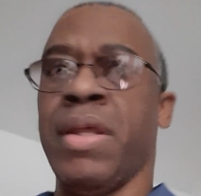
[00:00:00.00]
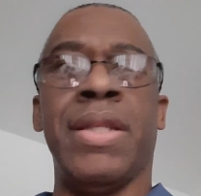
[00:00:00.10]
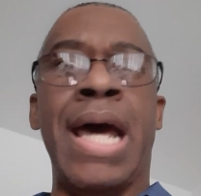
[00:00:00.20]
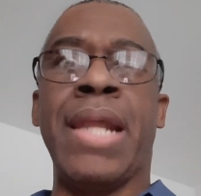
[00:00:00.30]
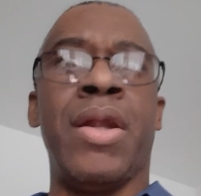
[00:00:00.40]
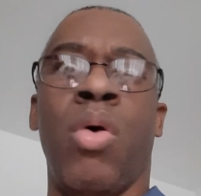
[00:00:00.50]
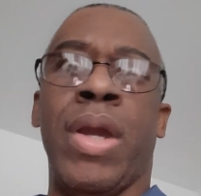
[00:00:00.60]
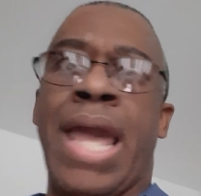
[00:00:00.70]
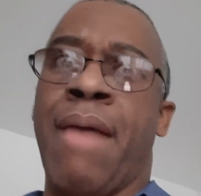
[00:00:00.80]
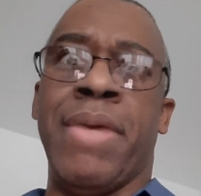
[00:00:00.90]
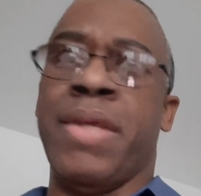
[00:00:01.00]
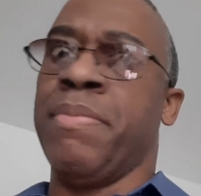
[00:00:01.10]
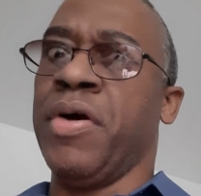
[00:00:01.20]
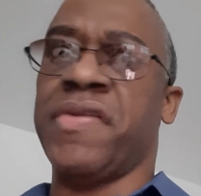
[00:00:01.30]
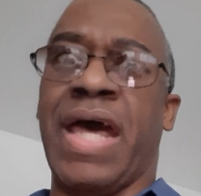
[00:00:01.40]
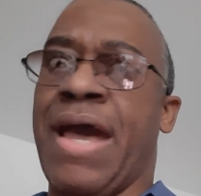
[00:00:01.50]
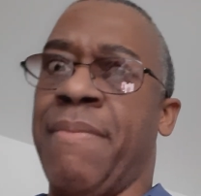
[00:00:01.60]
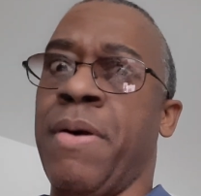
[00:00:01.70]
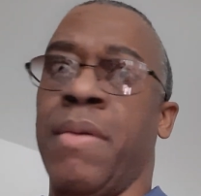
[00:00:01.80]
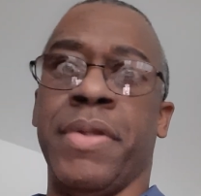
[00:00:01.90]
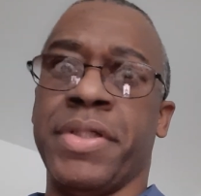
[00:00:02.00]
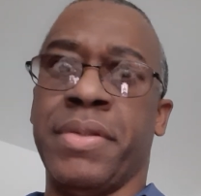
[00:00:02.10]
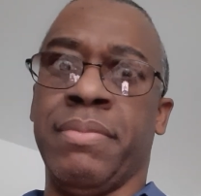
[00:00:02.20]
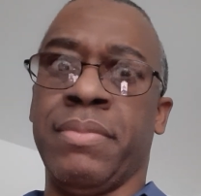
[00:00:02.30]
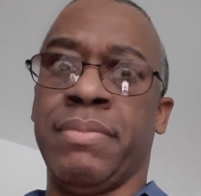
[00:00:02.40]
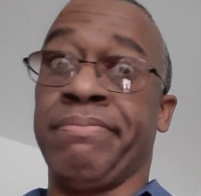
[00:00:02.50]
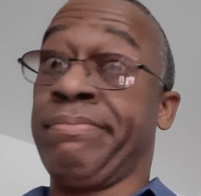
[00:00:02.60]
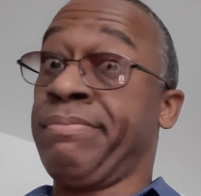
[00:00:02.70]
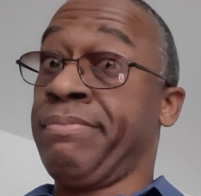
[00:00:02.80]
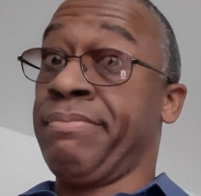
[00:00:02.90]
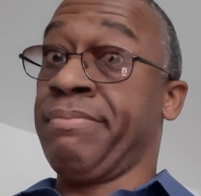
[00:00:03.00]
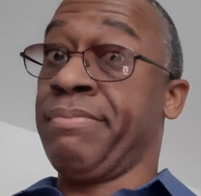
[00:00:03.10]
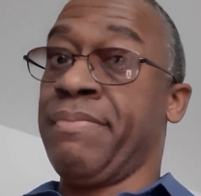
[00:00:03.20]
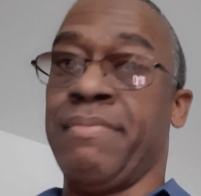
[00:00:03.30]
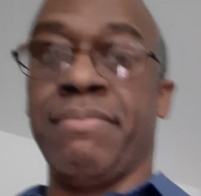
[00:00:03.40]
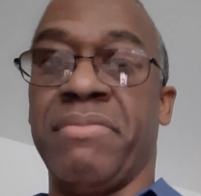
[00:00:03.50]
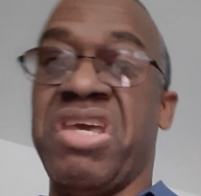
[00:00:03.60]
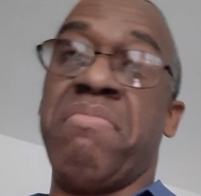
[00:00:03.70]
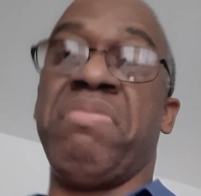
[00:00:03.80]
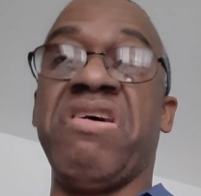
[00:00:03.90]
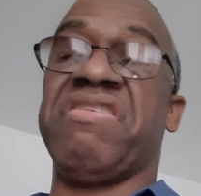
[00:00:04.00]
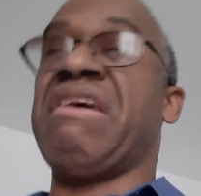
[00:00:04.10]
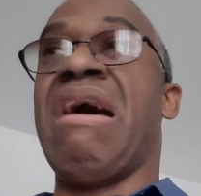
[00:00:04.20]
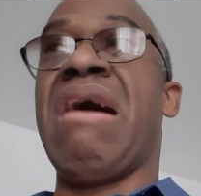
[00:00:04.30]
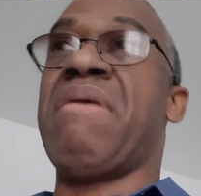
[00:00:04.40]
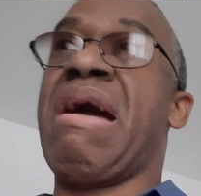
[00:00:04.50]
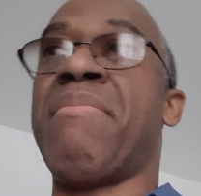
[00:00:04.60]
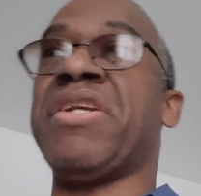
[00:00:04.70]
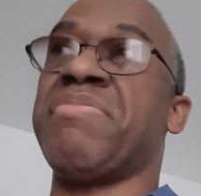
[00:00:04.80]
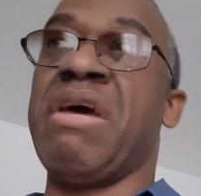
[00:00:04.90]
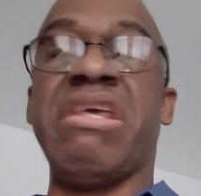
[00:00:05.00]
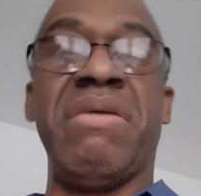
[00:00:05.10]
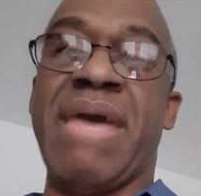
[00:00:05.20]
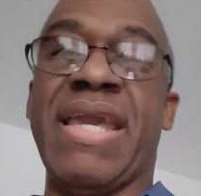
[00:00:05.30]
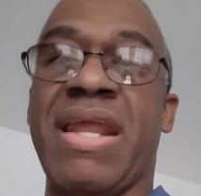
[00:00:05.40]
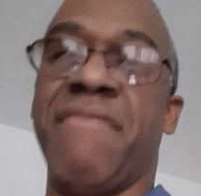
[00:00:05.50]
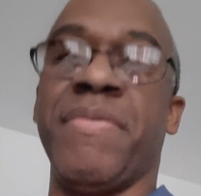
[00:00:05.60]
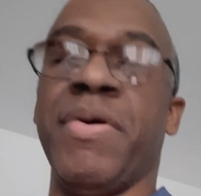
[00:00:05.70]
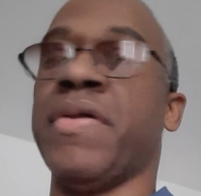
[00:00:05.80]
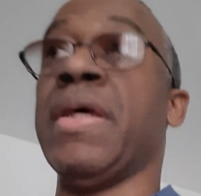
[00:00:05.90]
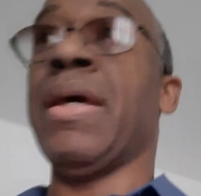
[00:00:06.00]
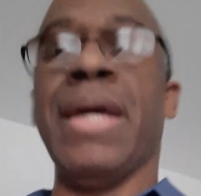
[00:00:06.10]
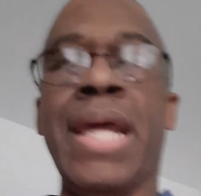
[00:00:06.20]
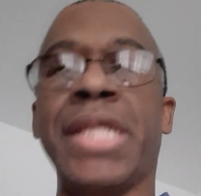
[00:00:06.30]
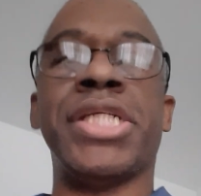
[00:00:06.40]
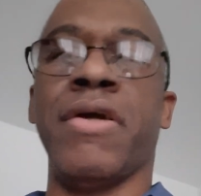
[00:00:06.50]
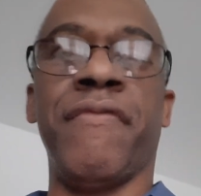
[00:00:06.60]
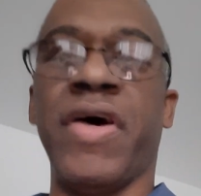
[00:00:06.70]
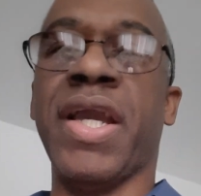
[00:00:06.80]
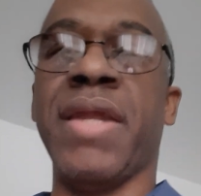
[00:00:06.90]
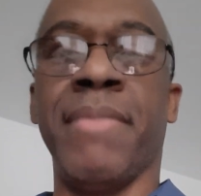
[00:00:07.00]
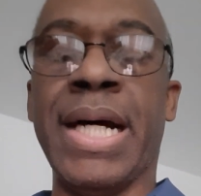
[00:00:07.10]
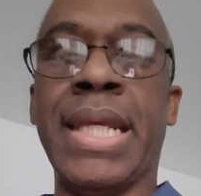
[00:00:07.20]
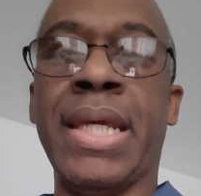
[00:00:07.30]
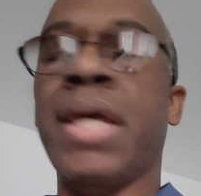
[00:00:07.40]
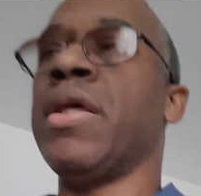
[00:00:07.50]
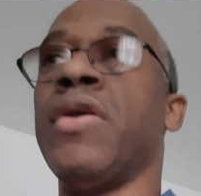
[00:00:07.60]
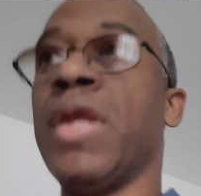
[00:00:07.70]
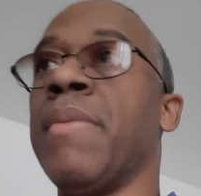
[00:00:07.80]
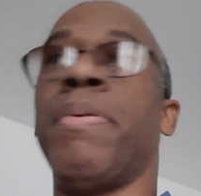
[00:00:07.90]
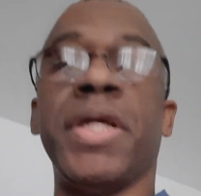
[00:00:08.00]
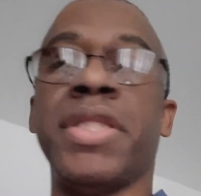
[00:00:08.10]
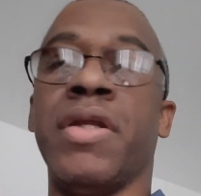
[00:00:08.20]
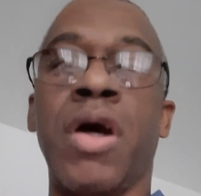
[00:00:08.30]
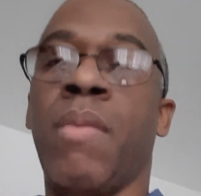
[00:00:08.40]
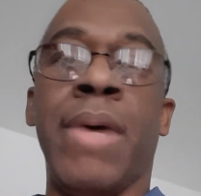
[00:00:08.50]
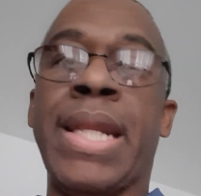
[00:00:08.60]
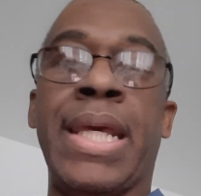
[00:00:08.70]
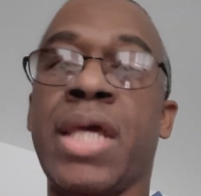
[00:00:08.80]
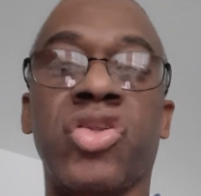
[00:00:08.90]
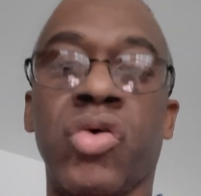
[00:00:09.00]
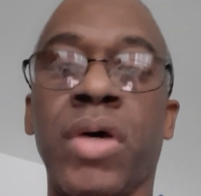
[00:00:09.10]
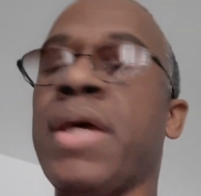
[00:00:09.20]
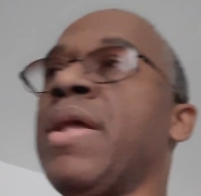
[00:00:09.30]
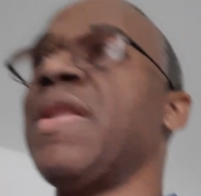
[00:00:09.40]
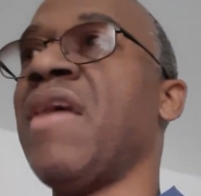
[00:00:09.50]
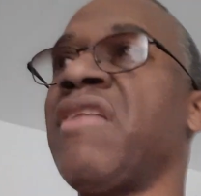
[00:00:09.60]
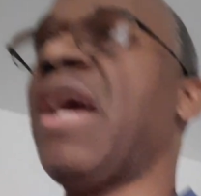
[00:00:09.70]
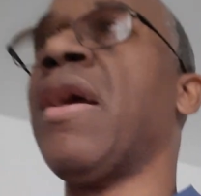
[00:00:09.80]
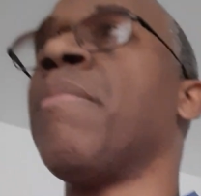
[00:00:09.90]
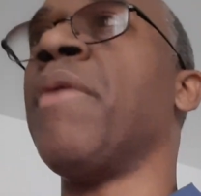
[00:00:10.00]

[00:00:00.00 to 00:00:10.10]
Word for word: not knowing how many books I have published. Your books, how, how much money you making off your books? It ain't your fucking money. You didn't put the no money into it. That's like a